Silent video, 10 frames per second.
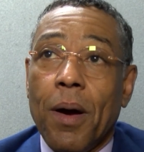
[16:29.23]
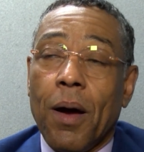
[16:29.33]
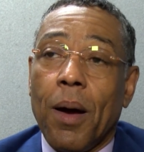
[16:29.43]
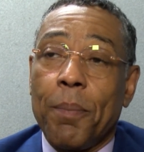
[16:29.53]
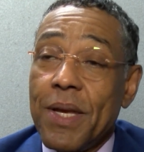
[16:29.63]

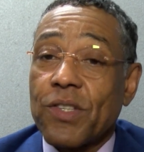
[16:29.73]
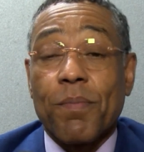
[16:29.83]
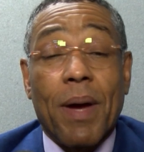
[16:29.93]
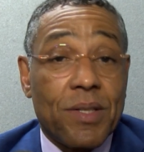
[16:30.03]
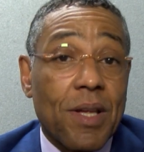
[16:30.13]
uh, a piece of
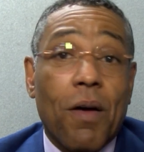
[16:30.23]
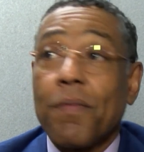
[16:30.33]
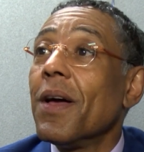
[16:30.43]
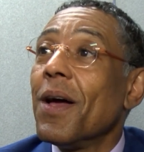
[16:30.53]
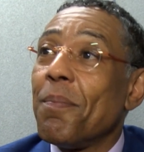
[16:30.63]

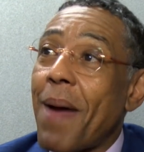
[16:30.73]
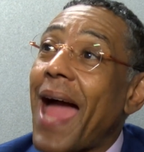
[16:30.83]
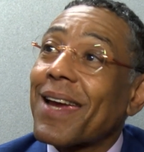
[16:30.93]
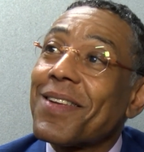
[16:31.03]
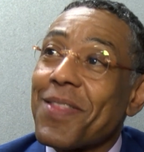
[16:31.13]
myself,
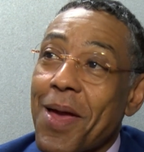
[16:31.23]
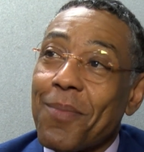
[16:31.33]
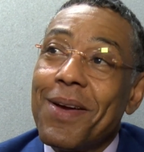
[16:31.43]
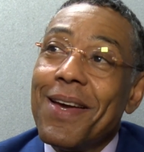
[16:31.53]
back to them.